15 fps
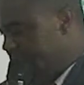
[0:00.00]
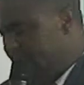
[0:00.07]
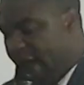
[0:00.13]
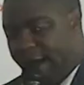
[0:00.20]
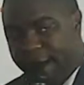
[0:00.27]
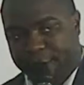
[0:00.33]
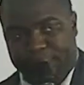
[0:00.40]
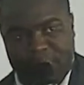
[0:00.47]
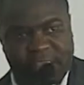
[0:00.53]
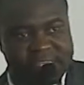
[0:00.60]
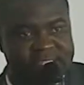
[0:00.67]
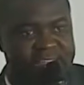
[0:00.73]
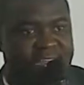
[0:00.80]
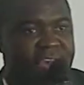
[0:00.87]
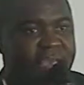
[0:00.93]

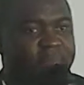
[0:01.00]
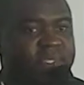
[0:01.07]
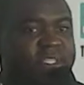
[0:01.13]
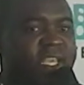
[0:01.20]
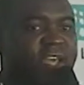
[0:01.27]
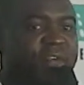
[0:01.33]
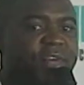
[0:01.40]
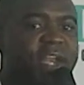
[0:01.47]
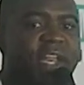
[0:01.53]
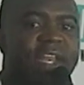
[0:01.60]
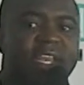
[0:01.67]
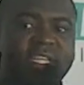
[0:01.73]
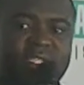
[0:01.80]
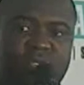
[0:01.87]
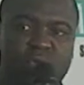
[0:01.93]
at times can really
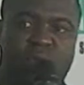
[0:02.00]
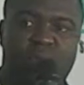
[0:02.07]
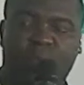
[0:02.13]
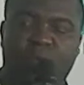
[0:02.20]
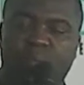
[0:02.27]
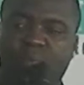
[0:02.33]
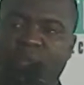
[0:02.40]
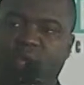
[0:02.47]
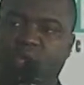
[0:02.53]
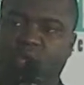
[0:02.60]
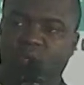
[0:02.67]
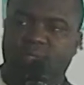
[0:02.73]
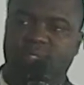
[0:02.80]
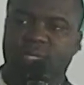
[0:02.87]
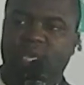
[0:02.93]
lead to your bill
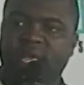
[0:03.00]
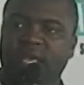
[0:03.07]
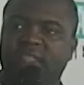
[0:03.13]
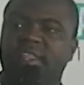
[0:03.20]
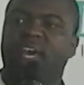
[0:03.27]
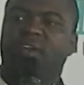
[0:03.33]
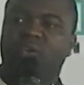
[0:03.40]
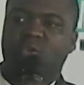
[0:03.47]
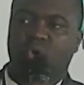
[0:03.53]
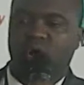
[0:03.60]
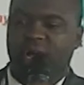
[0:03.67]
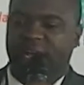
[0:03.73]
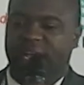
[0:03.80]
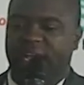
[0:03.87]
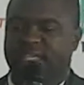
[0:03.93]
because they are not
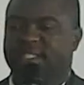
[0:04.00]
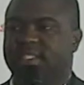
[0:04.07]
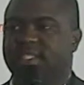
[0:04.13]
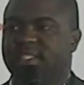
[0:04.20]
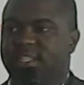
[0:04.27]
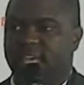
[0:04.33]
organized,